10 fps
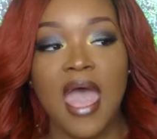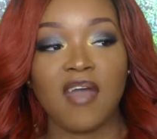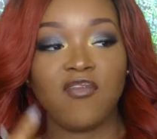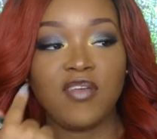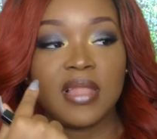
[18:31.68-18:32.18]

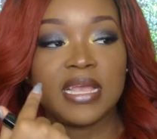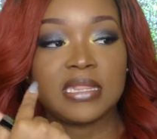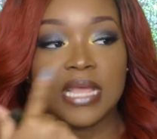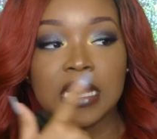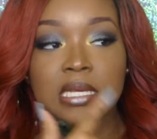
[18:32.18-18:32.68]
I feel
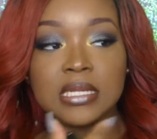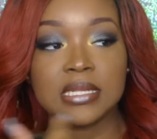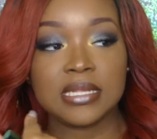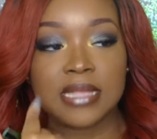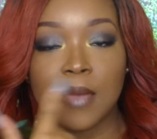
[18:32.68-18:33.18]
like, thank
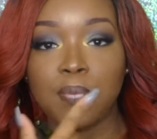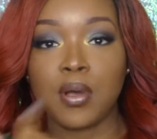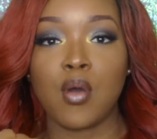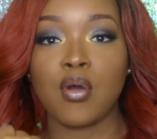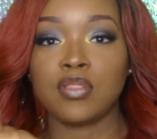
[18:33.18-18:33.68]
goodness, I
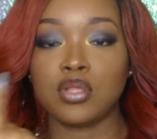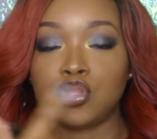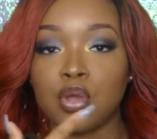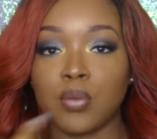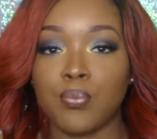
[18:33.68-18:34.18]
put on the
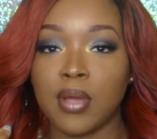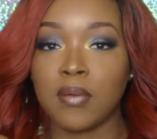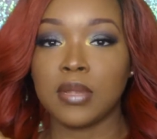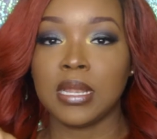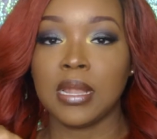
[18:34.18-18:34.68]
dark
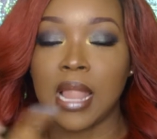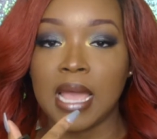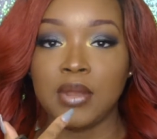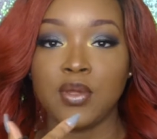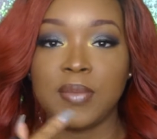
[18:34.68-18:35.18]
brown
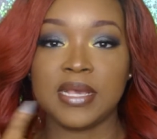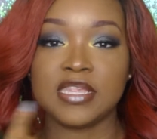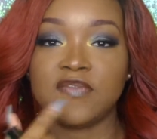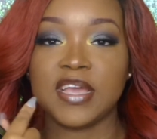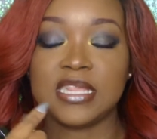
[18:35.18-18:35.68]
liner
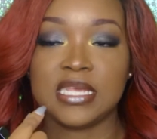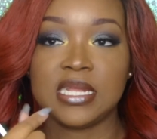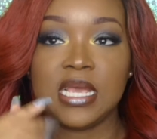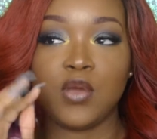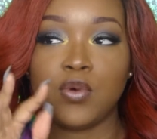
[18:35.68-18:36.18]
because if I
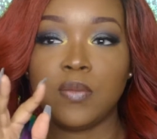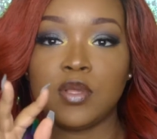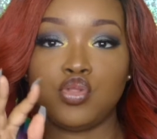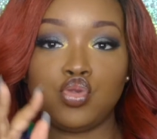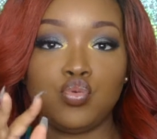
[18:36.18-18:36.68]
didn't, it would have
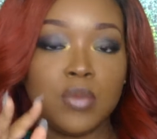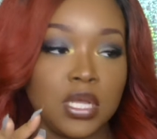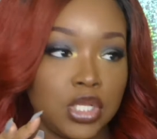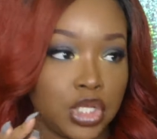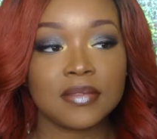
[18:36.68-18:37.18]
been too
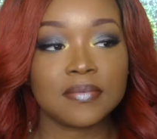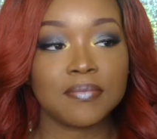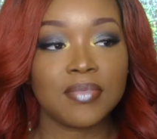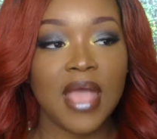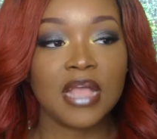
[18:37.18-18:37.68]
much.
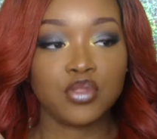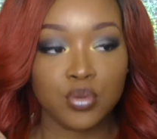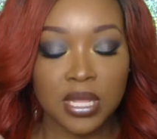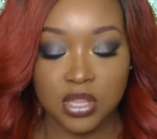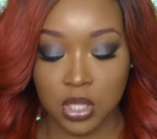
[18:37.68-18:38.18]
I do
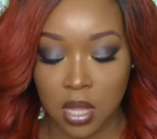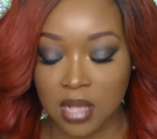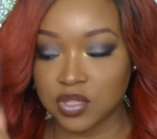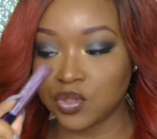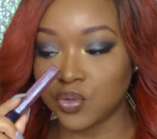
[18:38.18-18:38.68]
like the
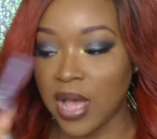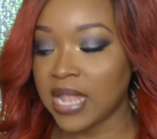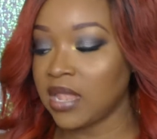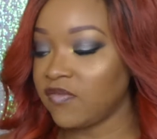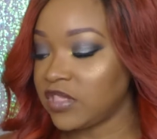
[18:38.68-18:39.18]
gloss too. I
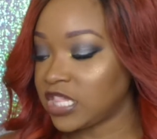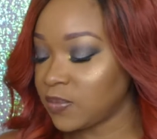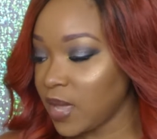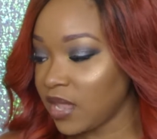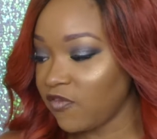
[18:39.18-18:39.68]
love the
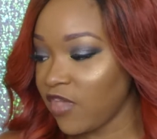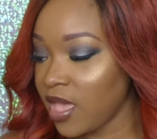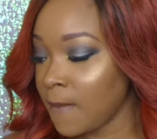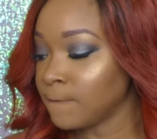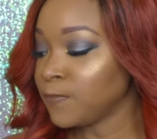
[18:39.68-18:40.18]
smell of
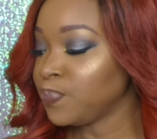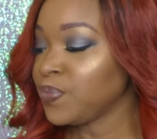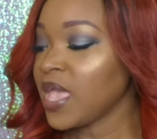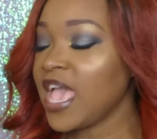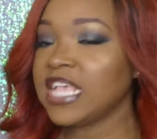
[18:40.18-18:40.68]
it.
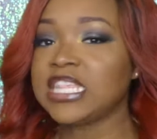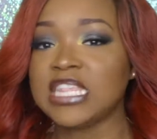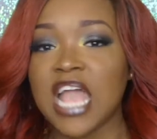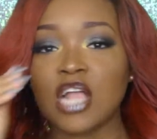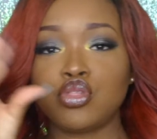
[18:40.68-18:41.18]

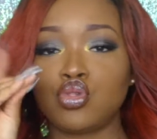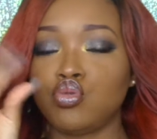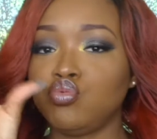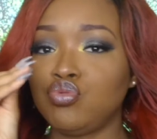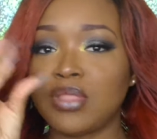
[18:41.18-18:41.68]
It's not
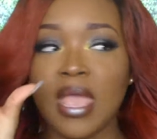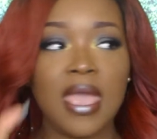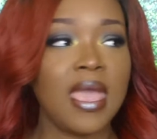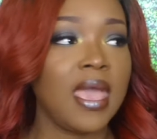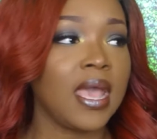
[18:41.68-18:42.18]
too
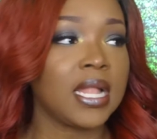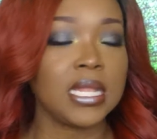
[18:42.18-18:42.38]
thick.